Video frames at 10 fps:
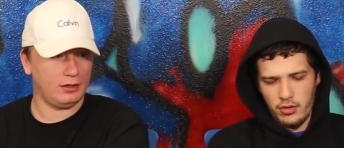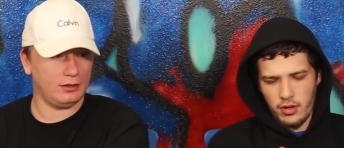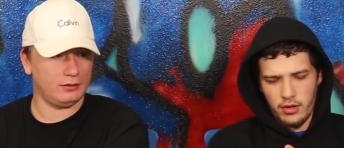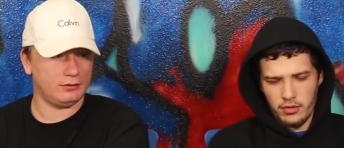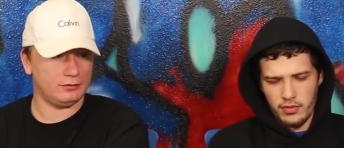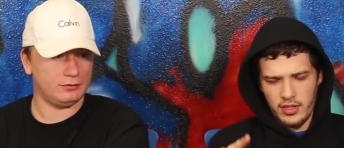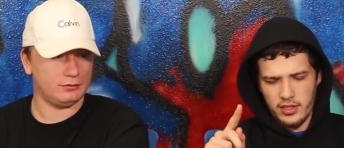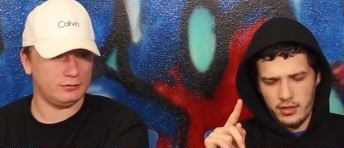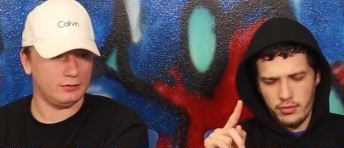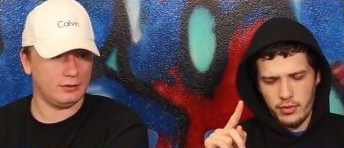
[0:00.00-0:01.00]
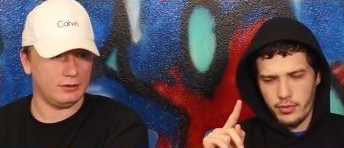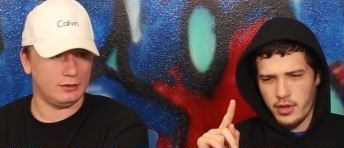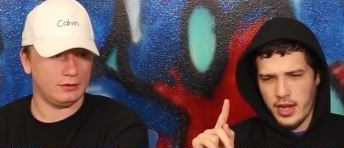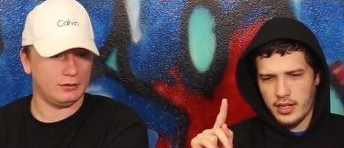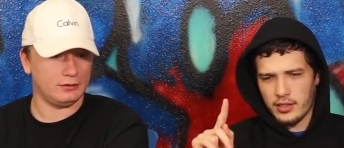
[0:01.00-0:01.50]
Speaker 1: You Are the Reason. We
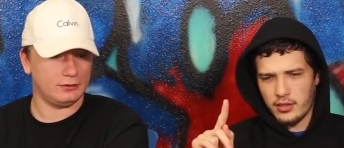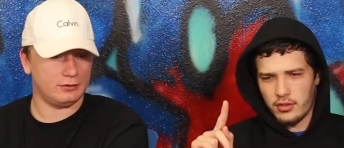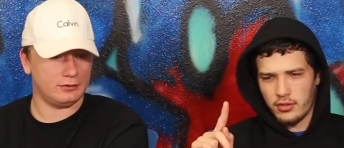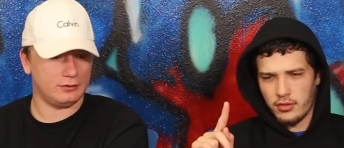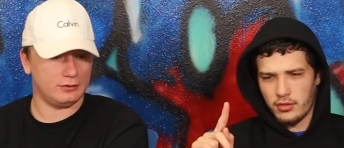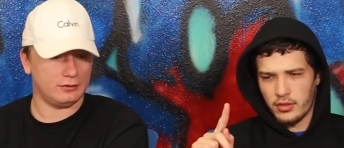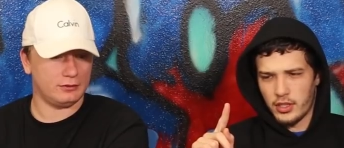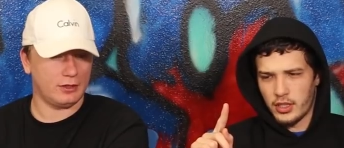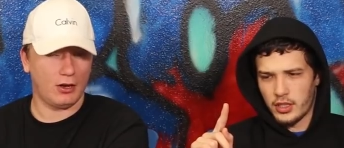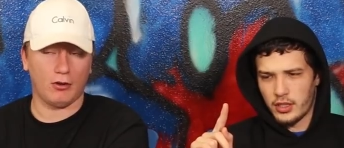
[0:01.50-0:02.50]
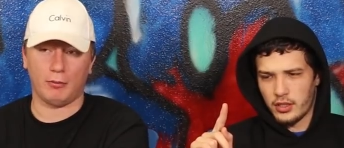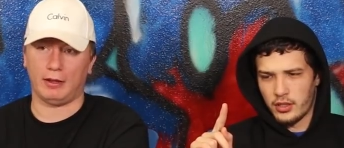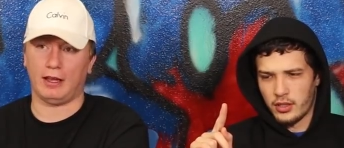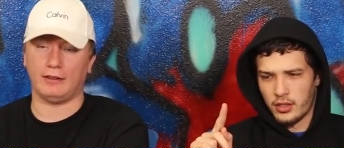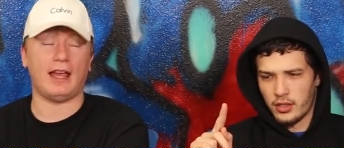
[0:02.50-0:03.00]
reacted to... Uh, oh,
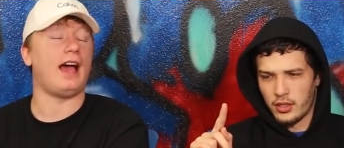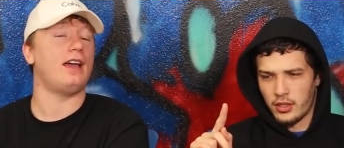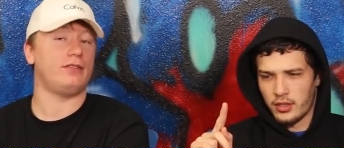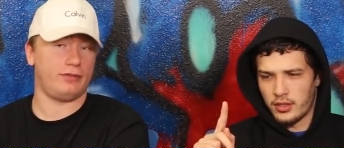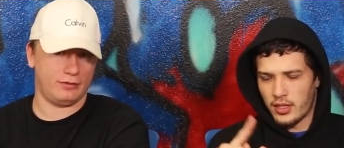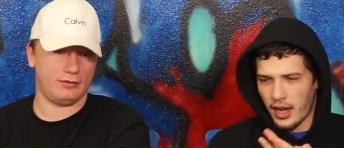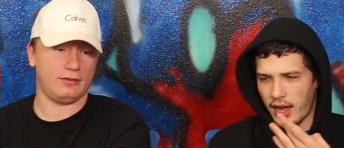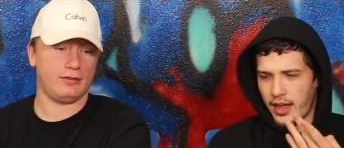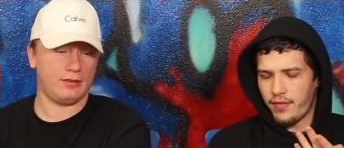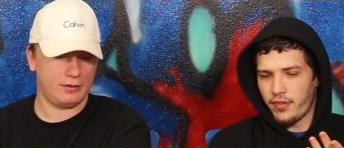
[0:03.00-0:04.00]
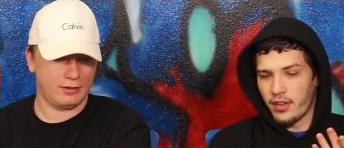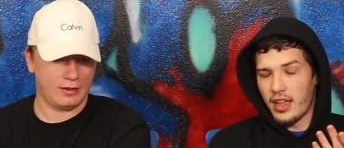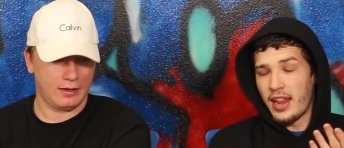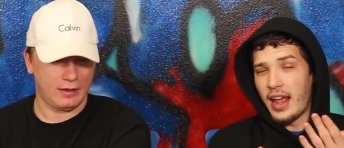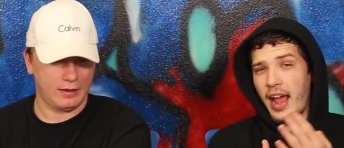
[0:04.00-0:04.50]
my God. Dive. Dive.
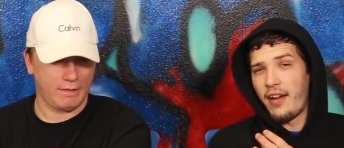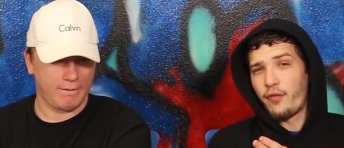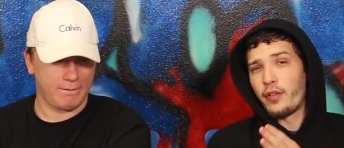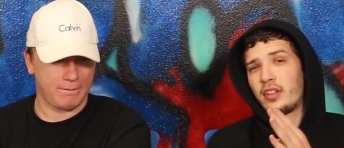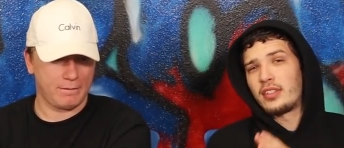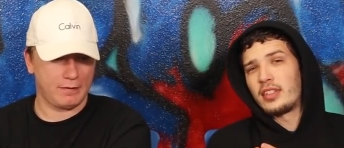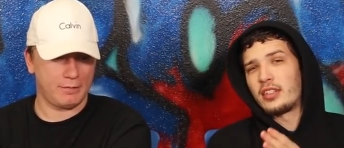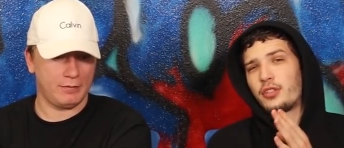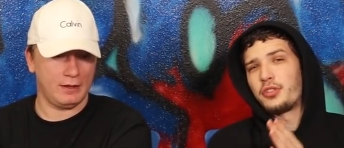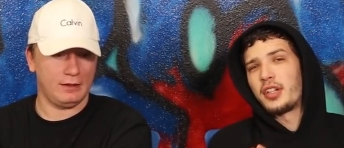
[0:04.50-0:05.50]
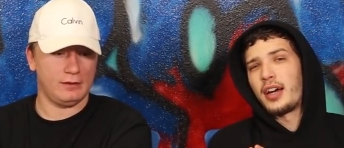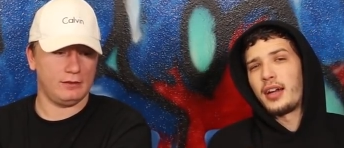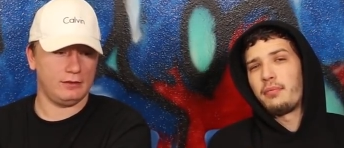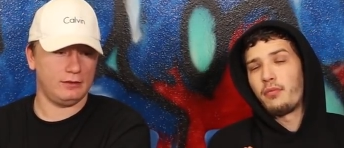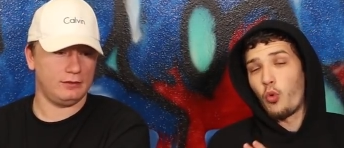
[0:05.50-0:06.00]
And every single
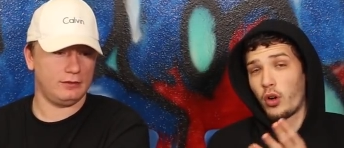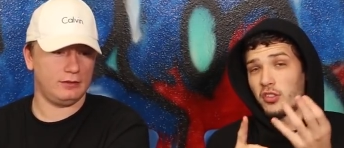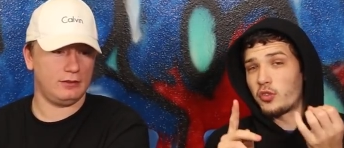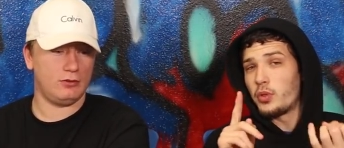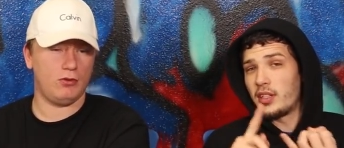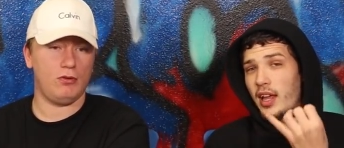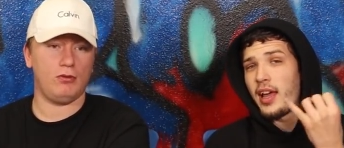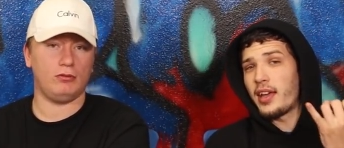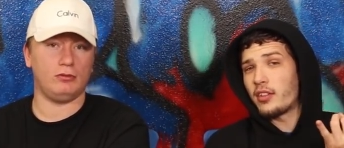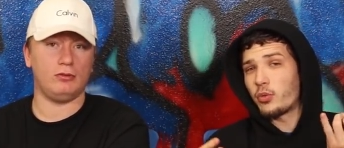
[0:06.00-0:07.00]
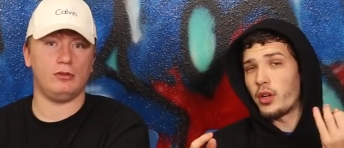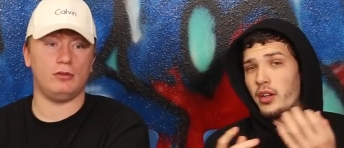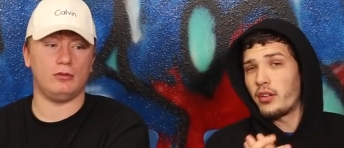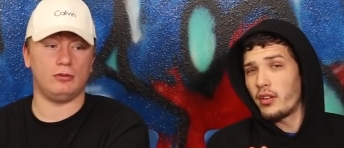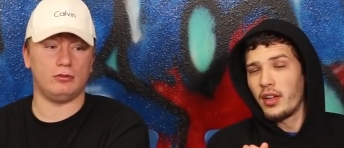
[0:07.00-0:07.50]
time. One Sweet Day as
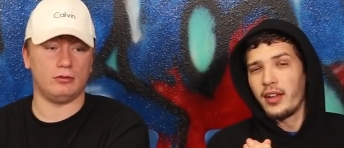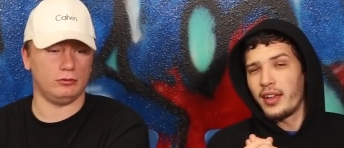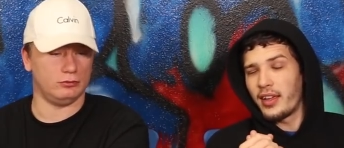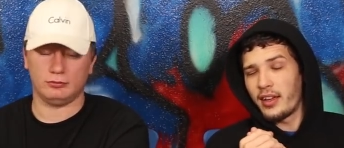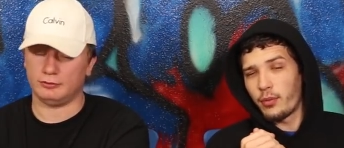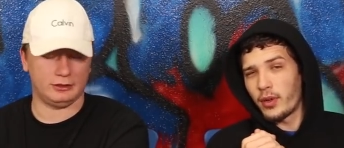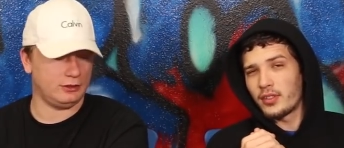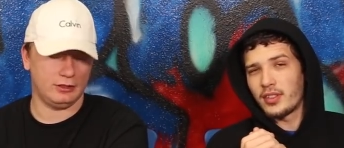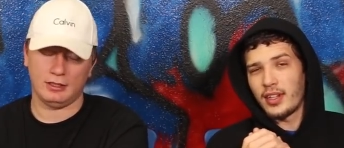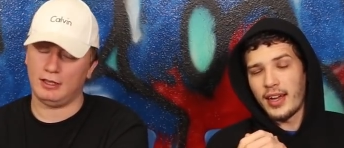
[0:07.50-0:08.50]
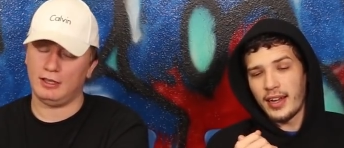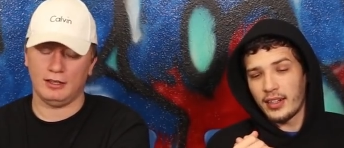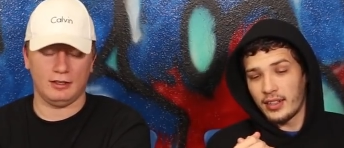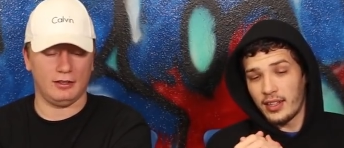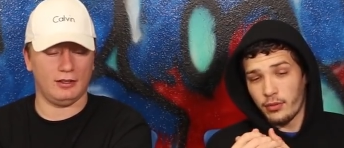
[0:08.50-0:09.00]
well. He hit runs in
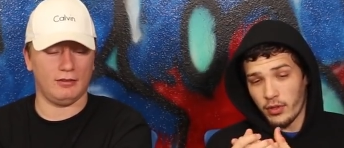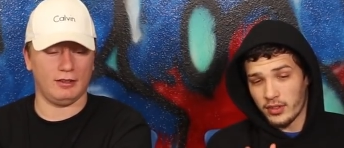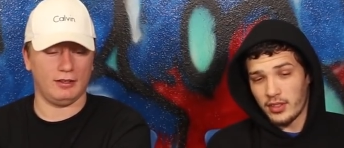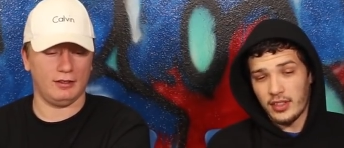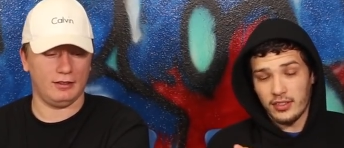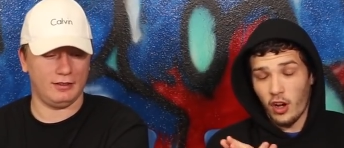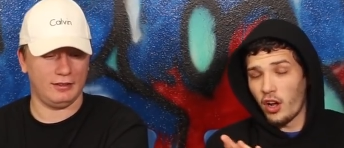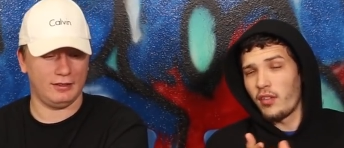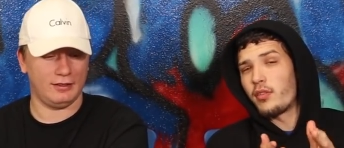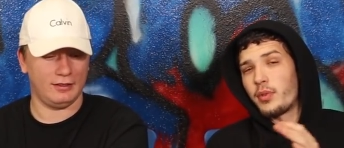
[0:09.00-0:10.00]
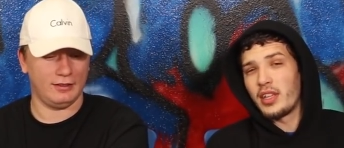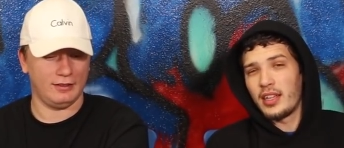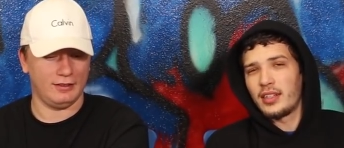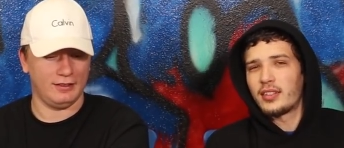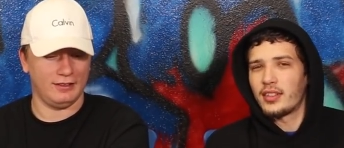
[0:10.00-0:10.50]
that. He hit runs in this. All of them,
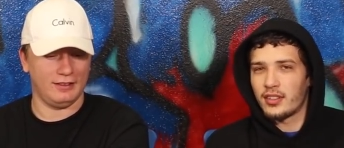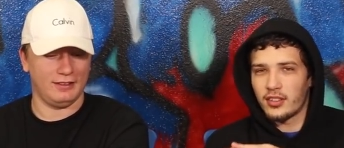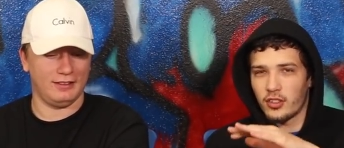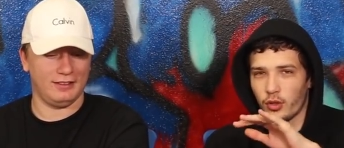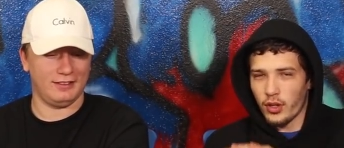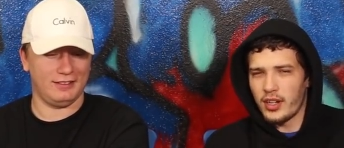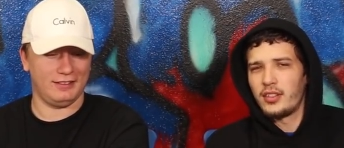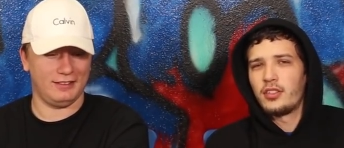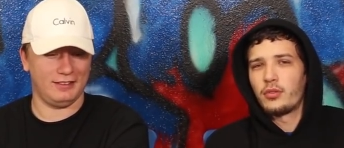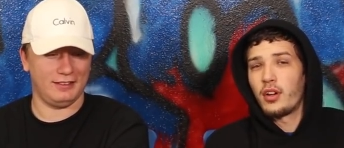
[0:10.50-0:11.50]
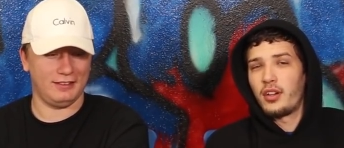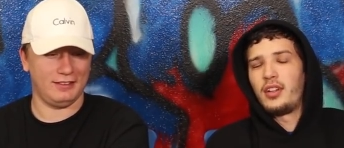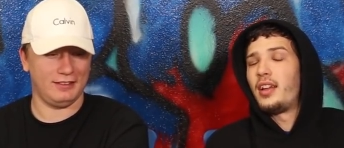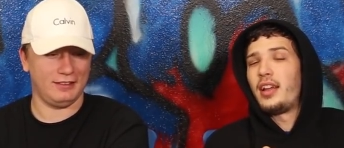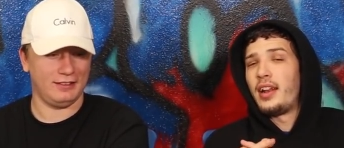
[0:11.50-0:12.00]
he hits this crazy
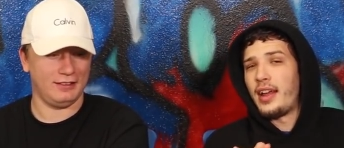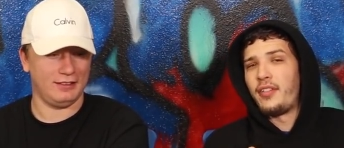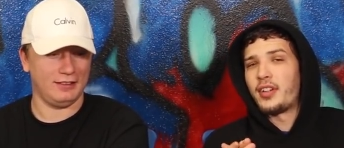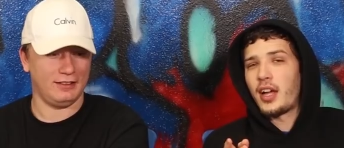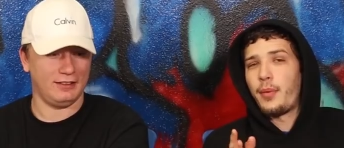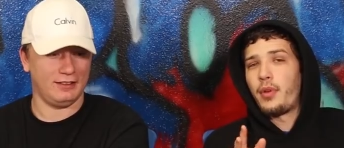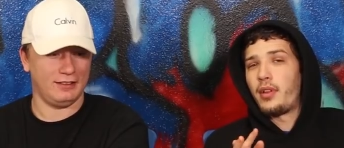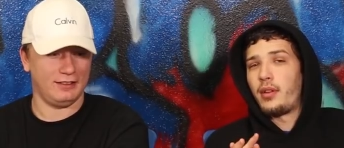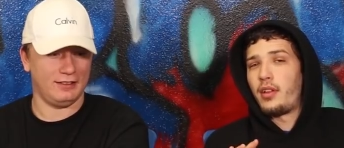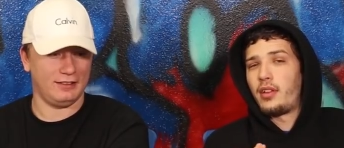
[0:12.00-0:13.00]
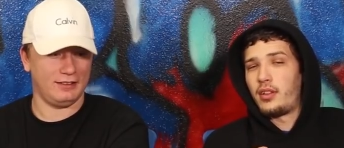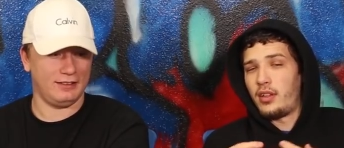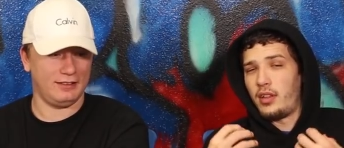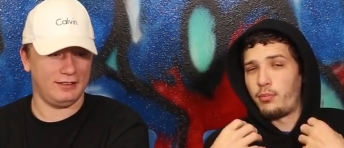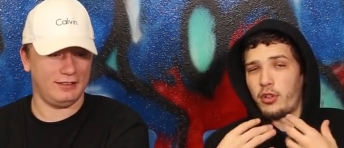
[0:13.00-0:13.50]
run. And every time it... it
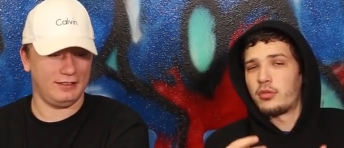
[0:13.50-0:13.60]
It